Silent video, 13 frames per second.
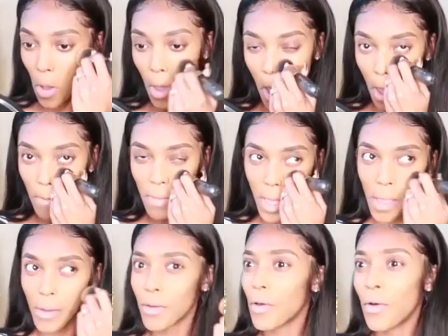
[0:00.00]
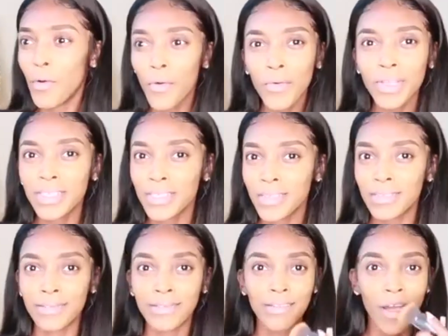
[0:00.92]
I'm like, who is this
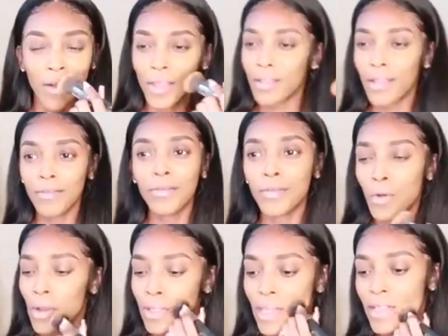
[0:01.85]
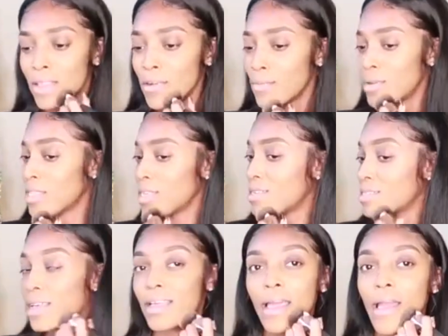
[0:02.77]
knocking on the door like they're police?
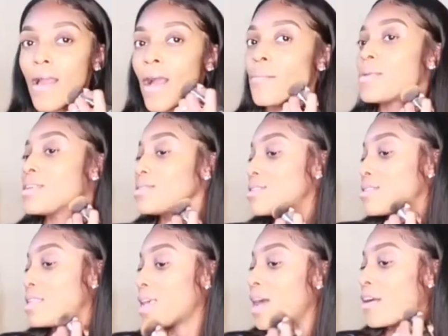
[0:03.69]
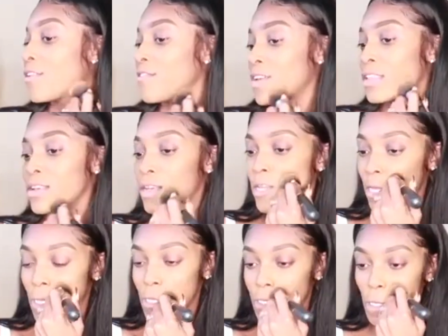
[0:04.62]
Like, I'm instantly aggravated because